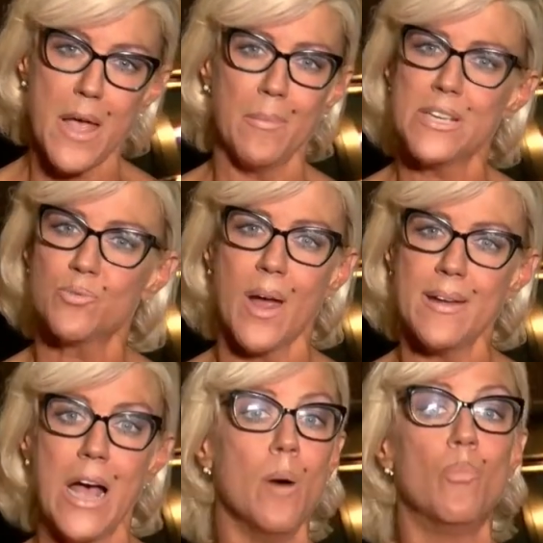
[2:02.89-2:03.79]
families
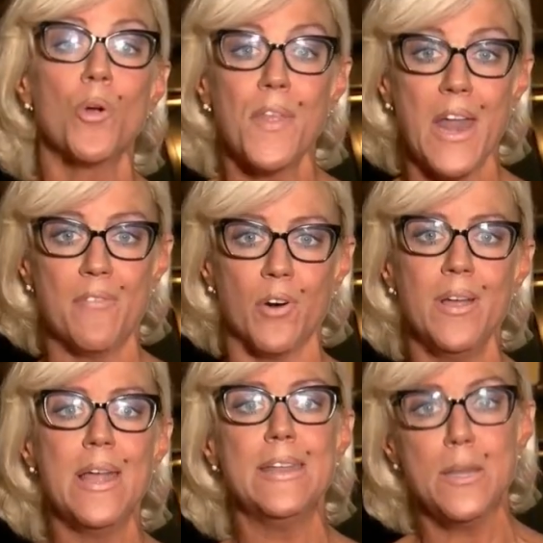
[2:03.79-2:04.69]
right now, more than ever,
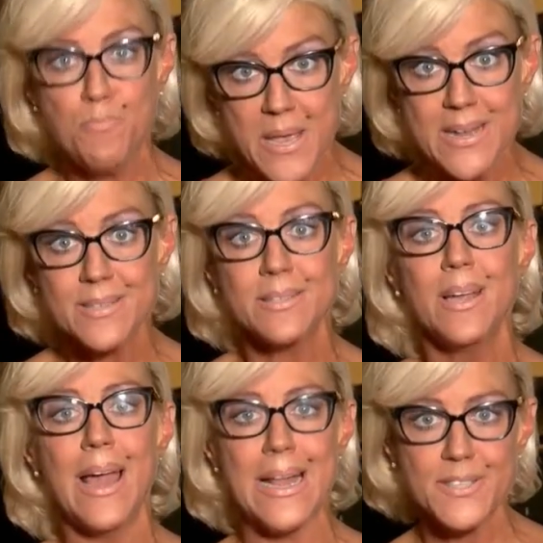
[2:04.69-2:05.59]
need peace
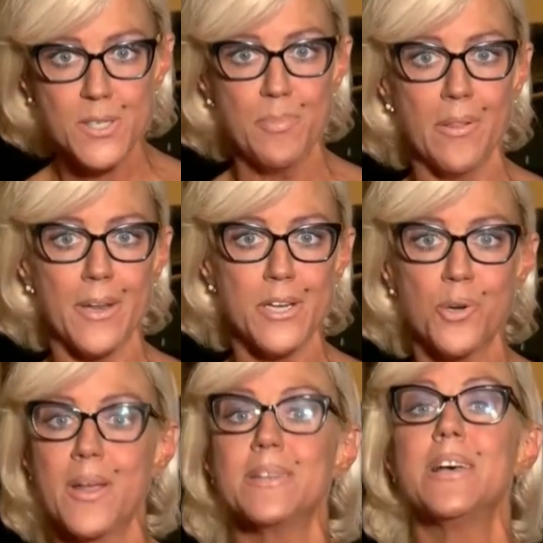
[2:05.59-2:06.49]
and stability
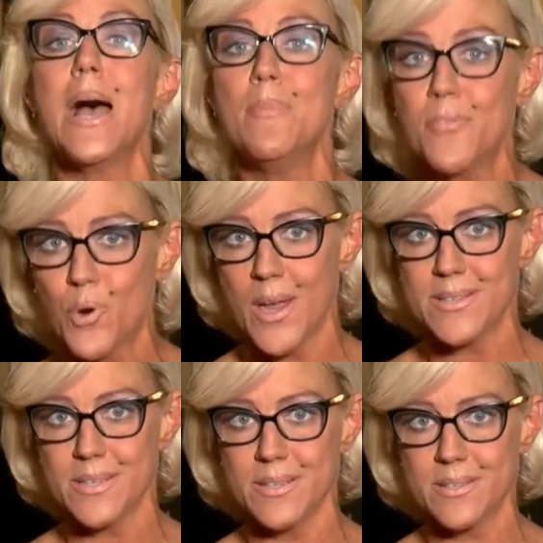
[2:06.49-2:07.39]
during a time of
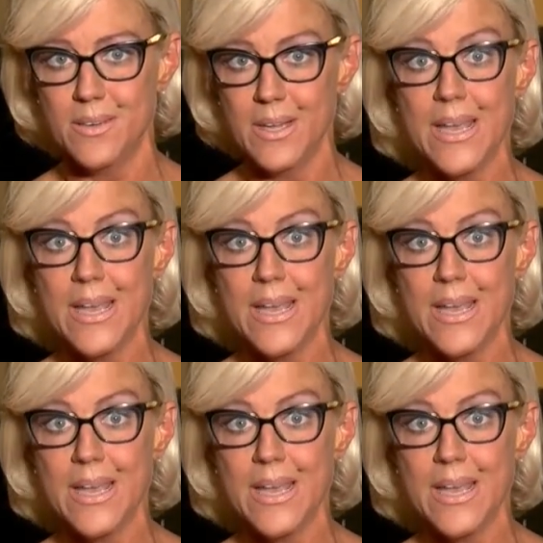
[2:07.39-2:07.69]
crisis.